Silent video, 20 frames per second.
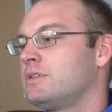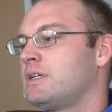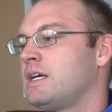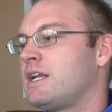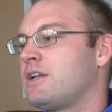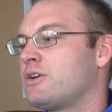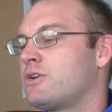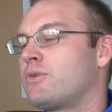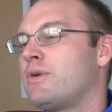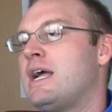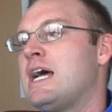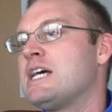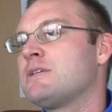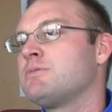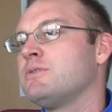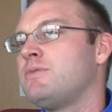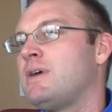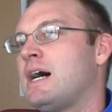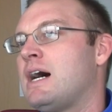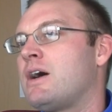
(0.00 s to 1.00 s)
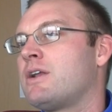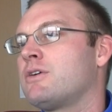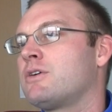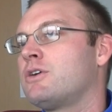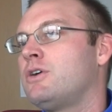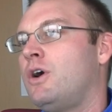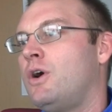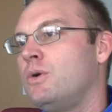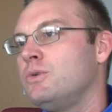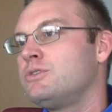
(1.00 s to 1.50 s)
kind of grasp of how to
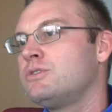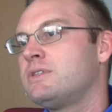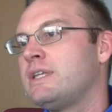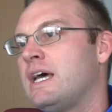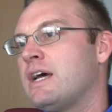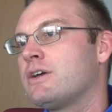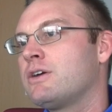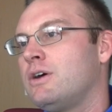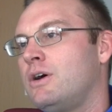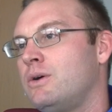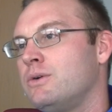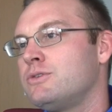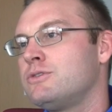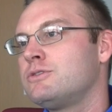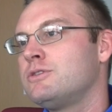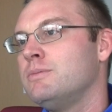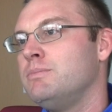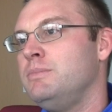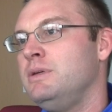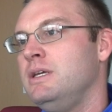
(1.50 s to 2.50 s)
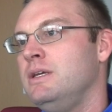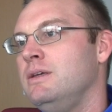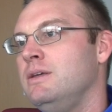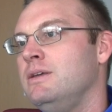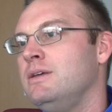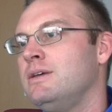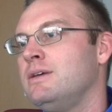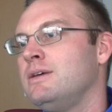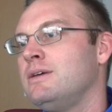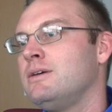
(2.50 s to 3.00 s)
coach that coach to
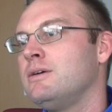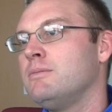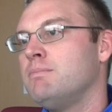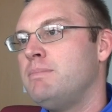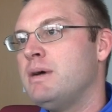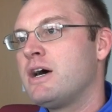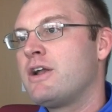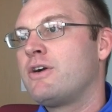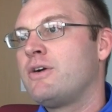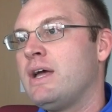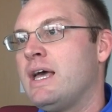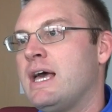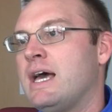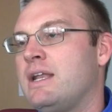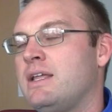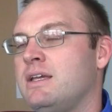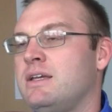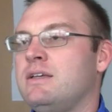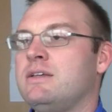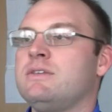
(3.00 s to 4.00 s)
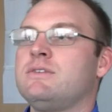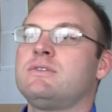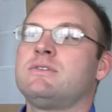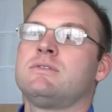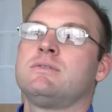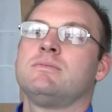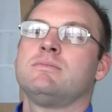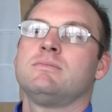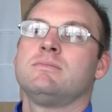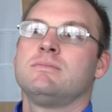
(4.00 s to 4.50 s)
be better at
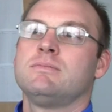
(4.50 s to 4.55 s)
his